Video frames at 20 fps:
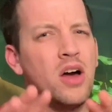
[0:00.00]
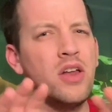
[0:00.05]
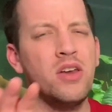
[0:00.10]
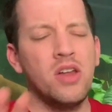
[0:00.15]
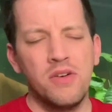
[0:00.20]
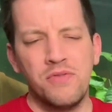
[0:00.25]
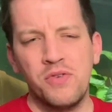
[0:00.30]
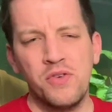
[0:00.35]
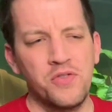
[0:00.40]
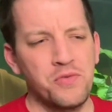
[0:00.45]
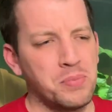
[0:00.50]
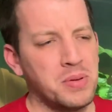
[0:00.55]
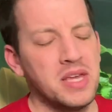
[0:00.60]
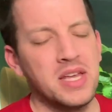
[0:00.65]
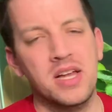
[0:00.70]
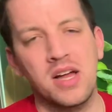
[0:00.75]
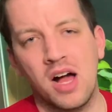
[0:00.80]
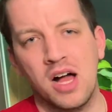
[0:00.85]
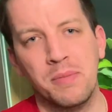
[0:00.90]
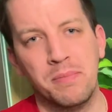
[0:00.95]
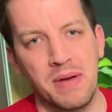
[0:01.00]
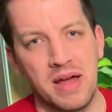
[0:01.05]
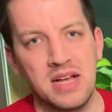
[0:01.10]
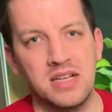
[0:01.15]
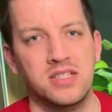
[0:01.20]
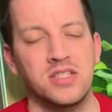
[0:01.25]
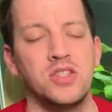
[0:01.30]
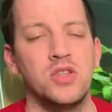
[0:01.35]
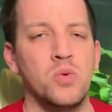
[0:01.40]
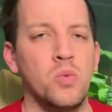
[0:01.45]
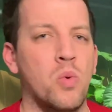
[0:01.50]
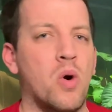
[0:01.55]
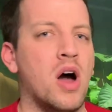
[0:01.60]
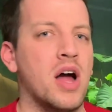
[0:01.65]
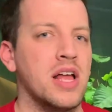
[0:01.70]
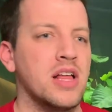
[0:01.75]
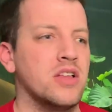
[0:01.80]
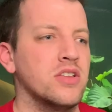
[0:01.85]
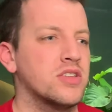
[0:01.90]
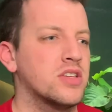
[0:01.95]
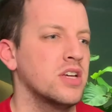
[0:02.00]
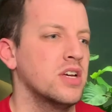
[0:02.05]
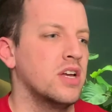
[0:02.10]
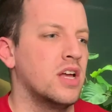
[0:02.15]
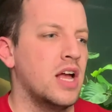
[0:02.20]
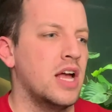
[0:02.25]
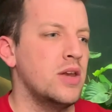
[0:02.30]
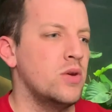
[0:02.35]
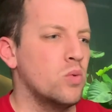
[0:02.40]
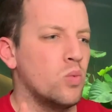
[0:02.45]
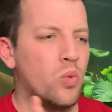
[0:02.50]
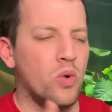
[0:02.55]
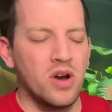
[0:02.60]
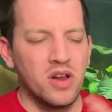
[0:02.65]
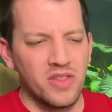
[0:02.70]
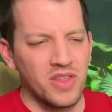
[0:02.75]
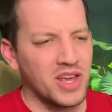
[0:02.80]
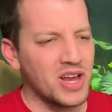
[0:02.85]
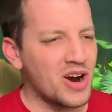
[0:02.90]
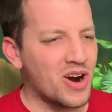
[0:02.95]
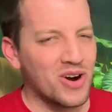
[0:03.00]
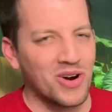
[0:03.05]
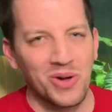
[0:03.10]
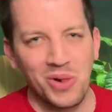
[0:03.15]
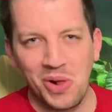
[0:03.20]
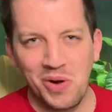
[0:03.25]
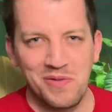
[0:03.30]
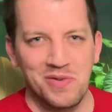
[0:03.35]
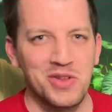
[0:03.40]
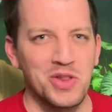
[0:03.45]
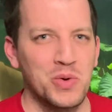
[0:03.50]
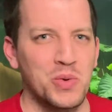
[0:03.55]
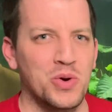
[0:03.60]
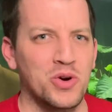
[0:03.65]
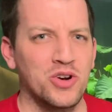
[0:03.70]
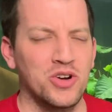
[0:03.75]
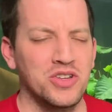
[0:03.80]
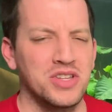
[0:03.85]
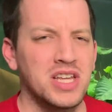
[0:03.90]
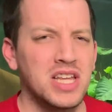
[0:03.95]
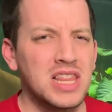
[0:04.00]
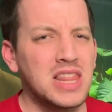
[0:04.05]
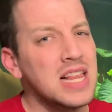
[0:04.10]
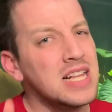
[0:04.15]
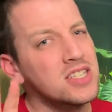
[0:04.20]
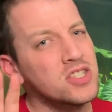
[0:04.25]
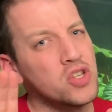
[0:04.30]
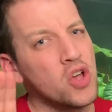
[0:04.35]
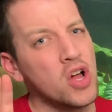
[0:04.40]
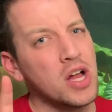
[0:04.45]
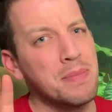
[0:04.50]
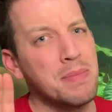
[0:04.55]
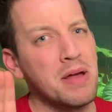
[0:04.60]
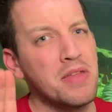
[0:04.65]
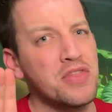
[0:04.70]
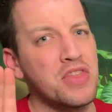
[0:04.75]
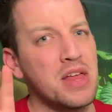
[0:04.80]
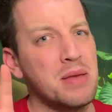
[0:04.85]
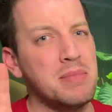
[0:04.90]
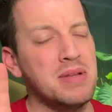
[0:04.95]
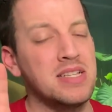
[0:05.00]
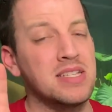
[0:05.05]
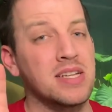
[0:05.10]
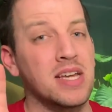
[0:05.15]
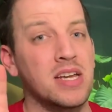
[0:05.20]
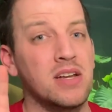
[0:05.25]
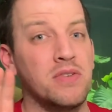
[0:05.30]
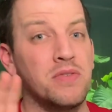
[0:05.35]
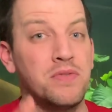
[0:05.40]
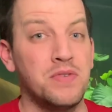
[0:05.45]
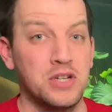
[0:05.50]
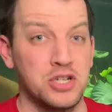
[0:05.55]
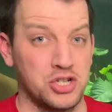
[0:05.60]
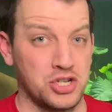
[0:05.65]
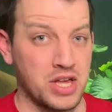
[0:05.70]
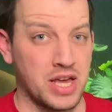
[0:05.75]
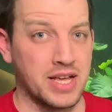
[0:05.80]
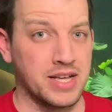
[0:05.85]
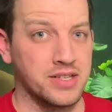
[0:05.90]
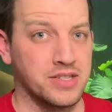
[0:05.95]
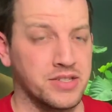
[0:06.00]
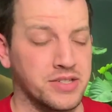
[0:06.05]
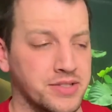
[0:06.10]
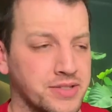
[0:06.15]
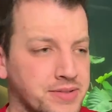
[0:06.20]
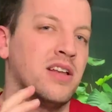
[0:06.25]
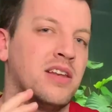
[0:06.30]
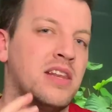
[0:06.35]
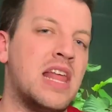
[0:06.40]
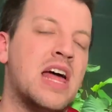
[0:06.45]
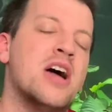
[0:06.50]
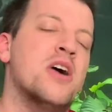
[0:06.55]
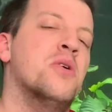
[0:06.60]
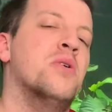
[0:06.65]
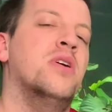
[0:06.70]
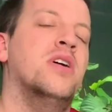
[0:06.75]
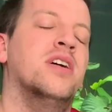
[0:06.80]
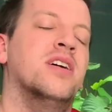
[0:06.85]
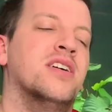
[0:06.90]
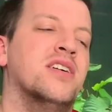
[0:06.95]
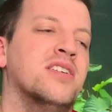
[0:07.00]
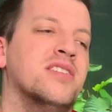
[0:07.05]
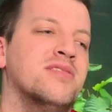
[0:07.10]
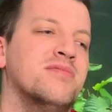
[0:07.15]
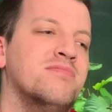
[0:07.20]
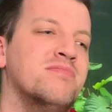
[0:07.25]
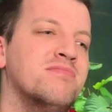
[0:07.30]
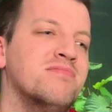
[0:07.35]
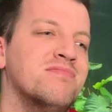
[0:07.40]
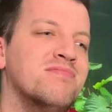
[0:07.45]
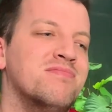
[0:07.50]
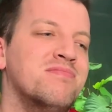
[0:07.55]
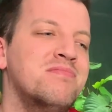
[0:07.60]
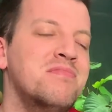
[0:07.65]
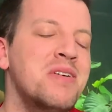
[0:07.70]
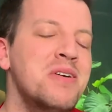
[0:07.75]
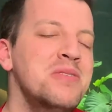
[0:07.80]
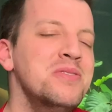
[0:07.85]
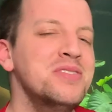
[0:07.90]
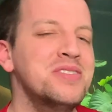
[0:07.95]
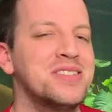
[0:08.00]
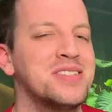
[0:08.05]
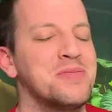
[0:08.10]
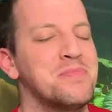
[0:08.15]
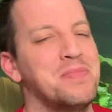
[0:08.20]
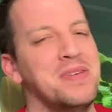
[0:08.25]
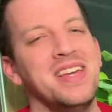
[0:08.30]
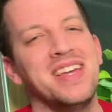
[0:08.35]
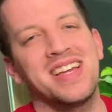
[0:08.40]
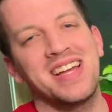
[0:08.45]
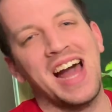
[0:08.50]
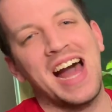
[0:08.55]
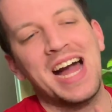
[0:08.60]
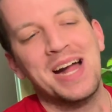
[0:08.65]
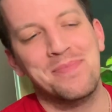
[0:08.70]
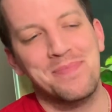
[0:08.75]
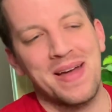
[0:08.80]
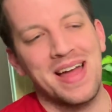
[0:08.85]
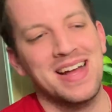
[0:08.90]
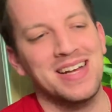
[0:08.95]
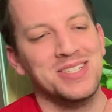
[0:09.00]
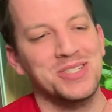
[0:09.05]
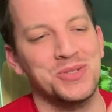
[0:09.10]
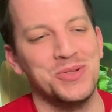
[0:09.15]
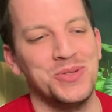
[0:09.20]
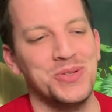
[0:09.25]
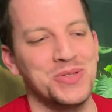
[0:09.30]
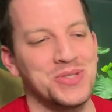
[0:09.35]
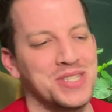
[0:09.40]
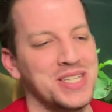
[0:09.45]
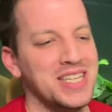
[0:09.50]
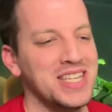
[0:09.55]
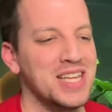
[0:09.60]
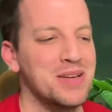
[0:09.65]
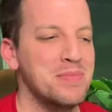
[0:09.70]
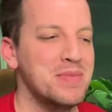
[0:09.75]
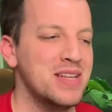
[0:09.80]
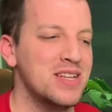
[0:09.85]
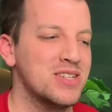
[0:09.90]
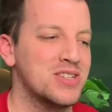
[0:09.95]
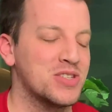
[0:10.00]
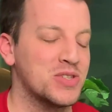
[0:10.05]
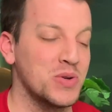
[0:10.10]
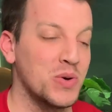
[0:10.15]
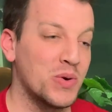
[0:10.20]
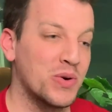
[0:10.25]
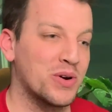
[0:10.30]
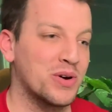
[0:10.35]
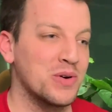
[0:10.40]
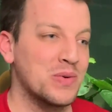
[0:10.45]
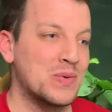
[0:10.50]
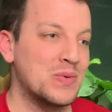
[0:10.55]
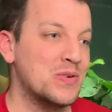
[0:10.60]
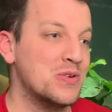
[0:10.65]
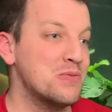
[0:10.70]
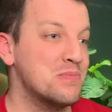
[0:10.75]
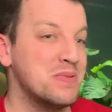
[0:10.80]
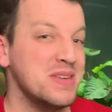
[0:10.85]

Enough of peacock bass in the wild and where they are all over the world. Let's talk about them inside of fish tanks. Now, most peacock bass, when you see them in a store, will